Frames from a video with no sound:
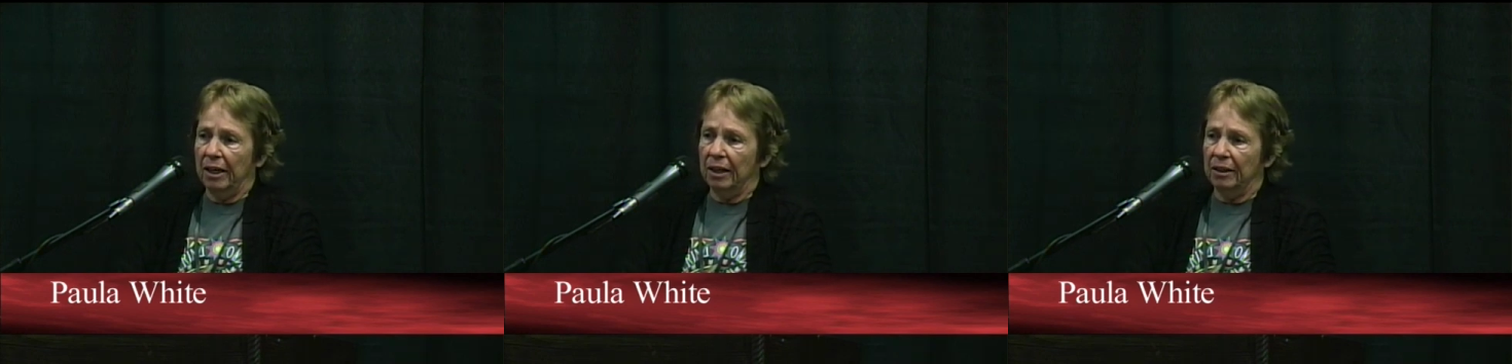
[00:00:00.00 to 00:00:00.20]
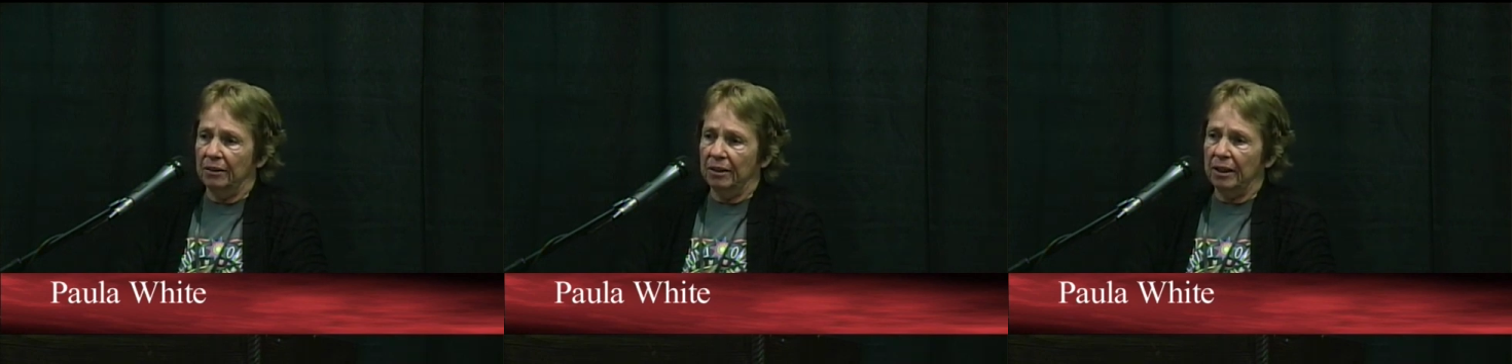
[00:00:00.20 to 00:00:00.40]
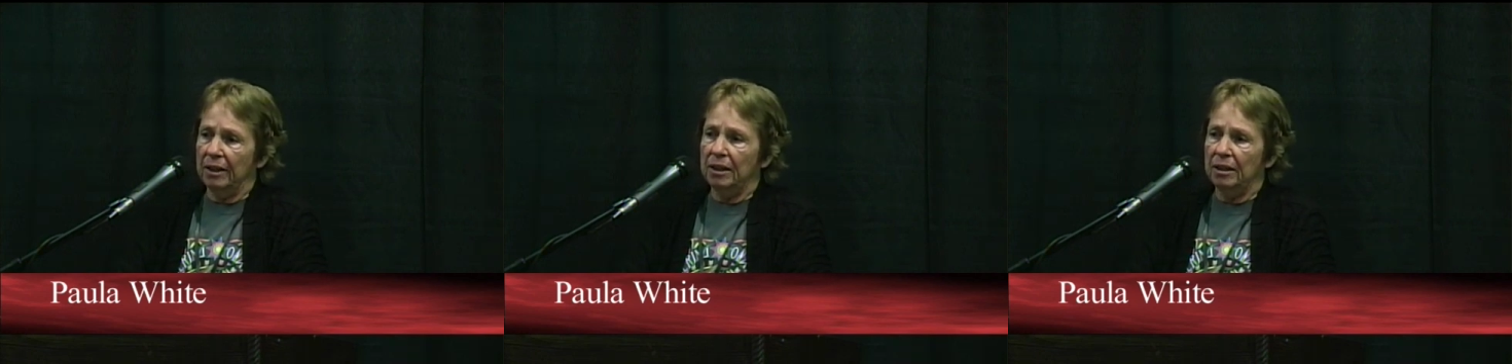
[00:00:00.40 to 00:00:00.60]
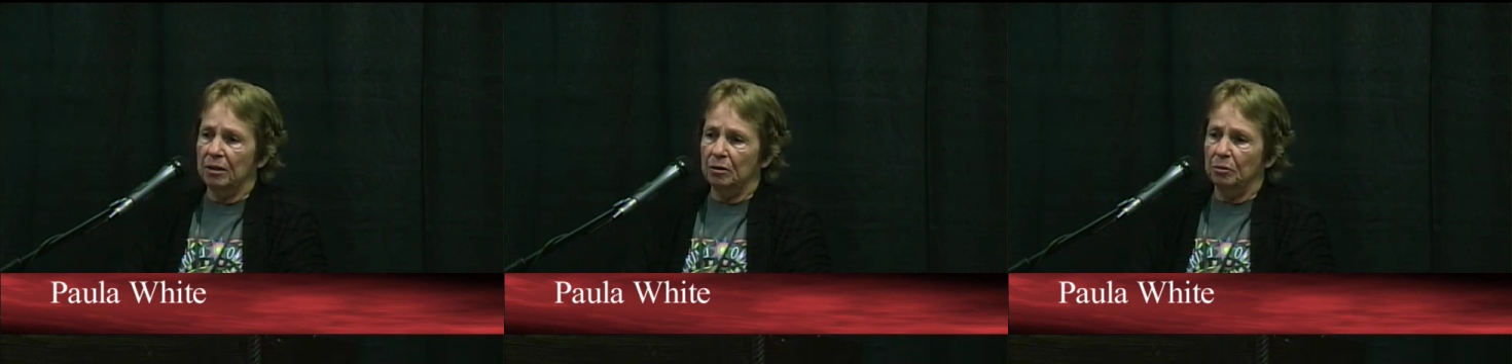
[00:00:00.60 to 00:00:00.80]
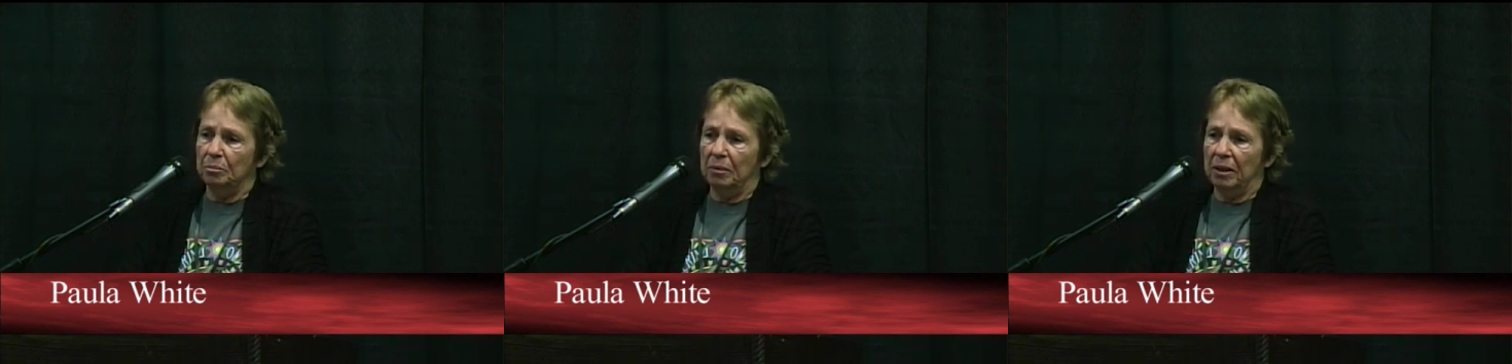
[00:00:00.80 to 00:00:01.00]
and they
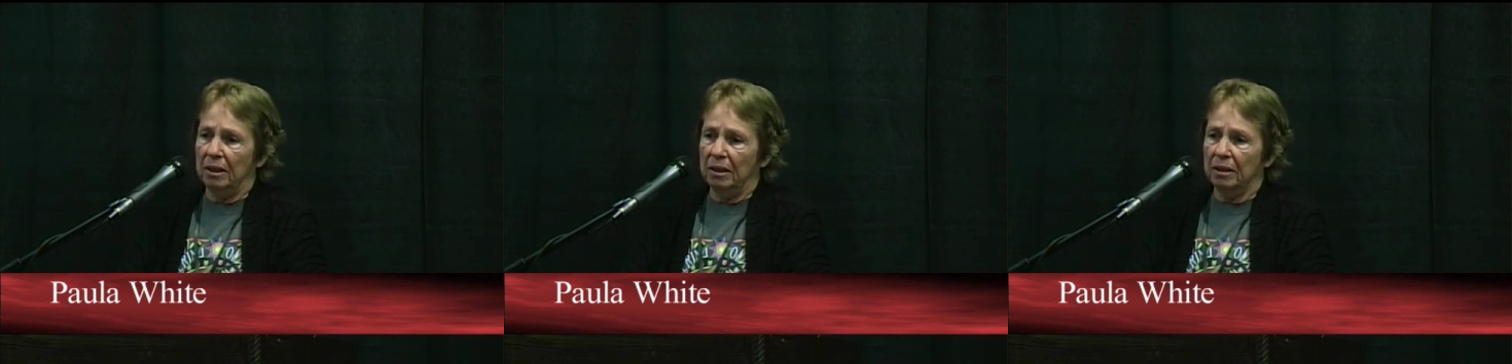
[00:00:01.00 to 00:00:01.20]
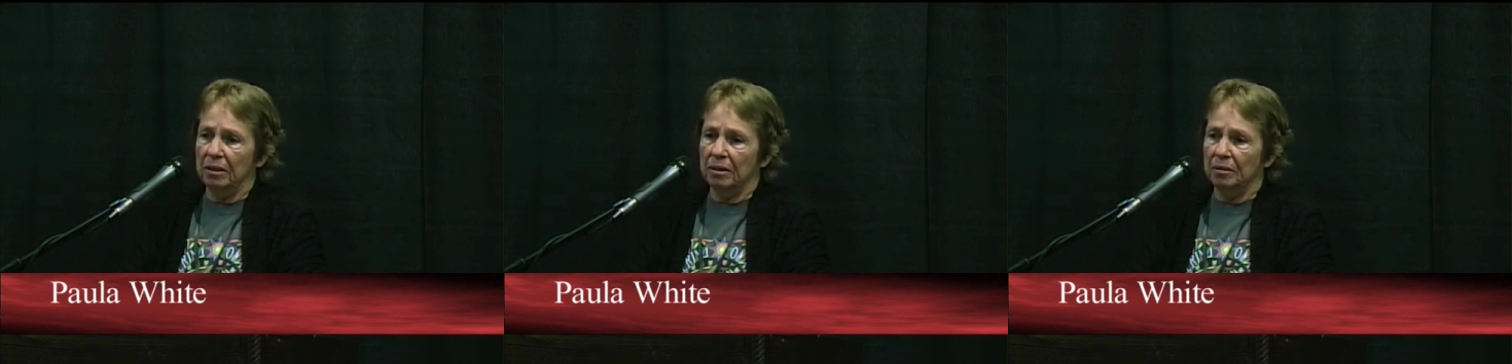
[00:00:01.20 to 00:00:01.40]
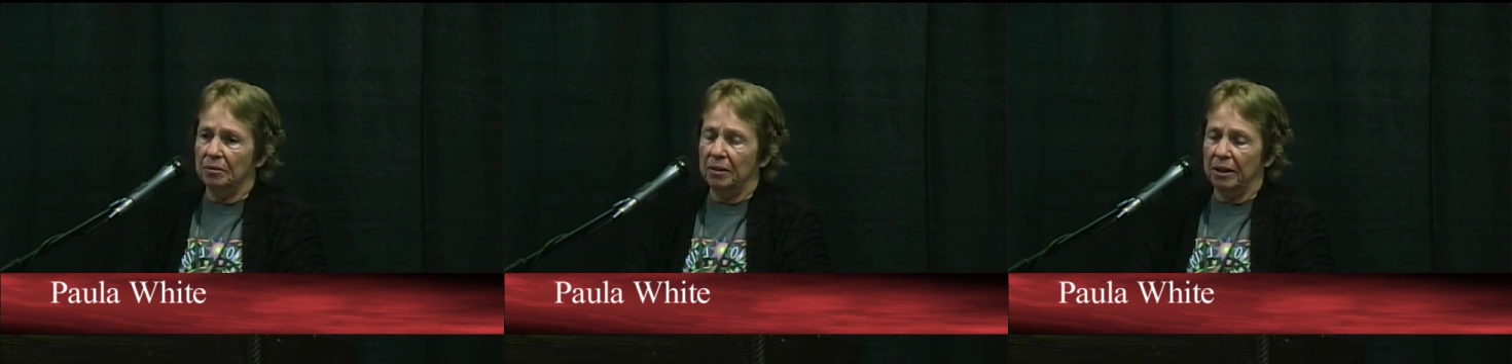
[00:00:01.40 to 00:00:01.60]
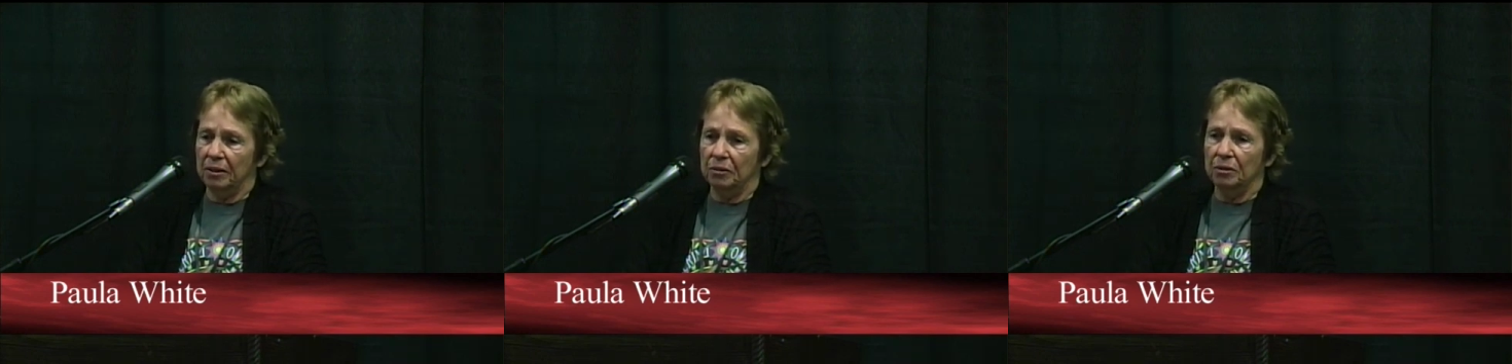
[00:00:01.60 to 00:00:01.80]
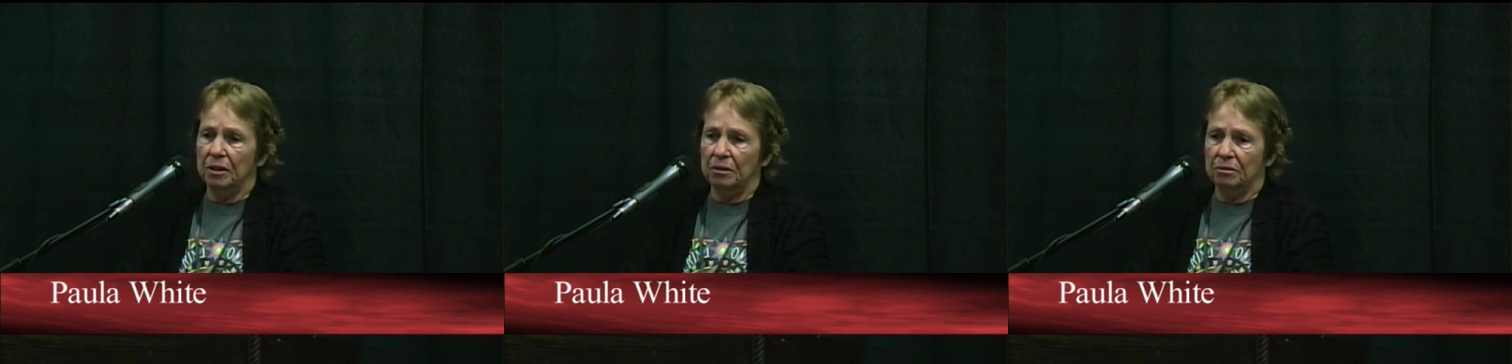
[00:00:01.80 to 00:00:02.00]
healed me of
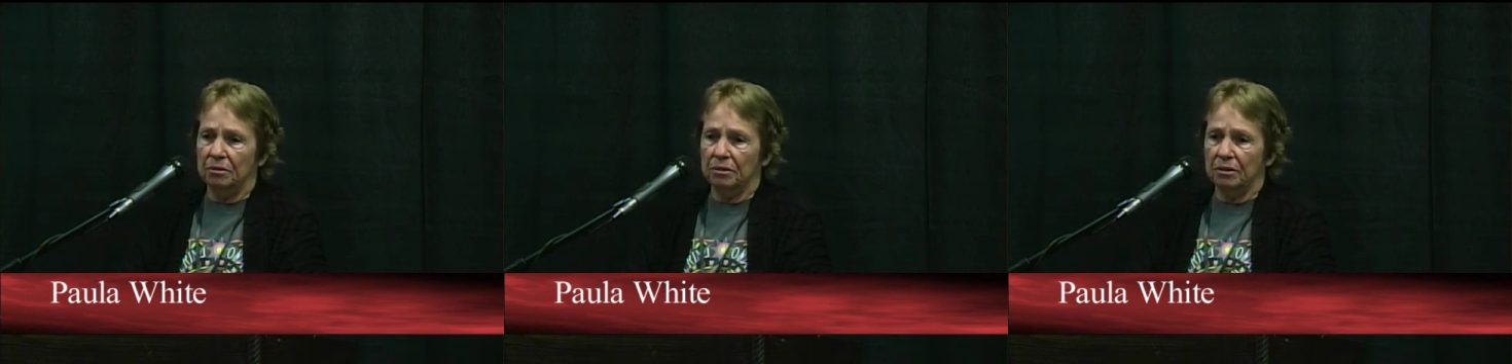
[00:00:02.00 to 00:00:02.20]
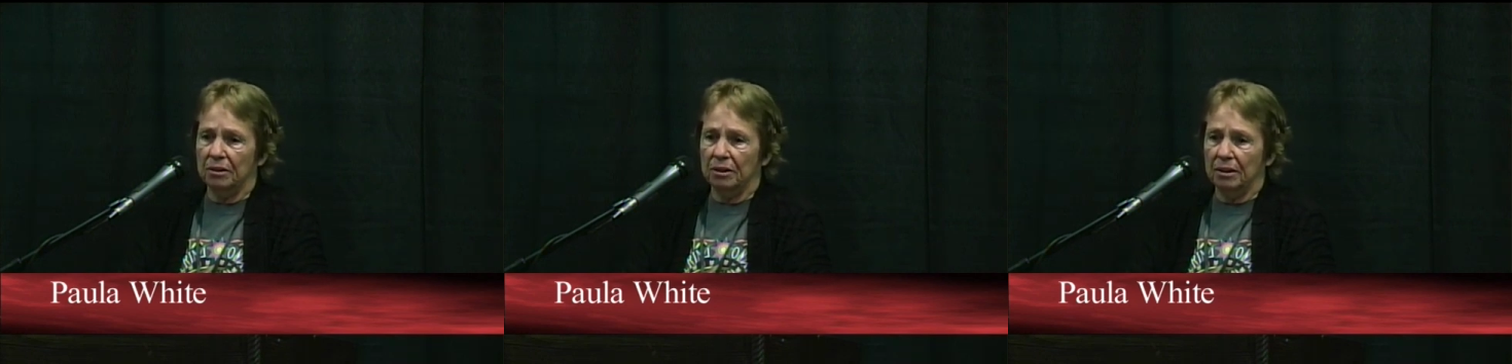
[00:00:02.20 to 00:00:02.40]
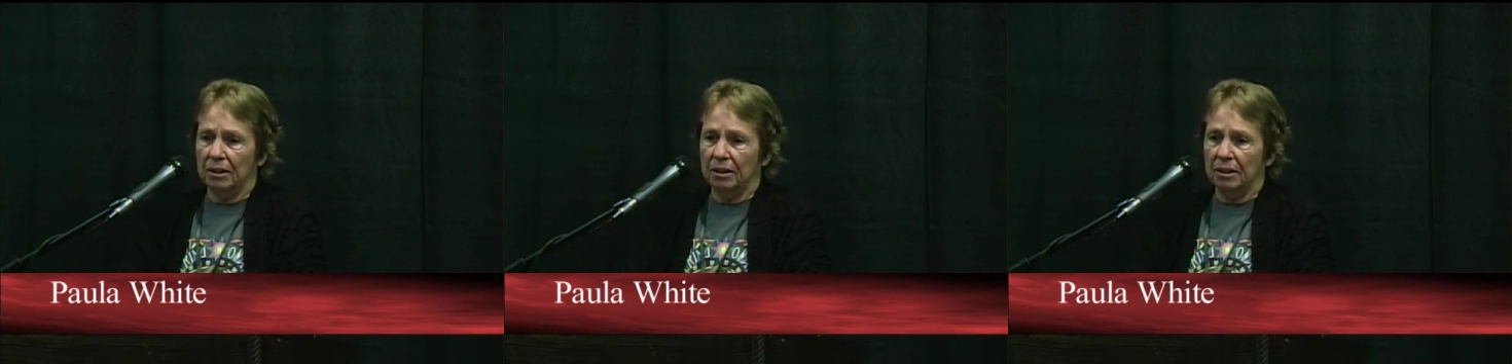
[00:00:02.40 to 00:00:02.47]
that grief.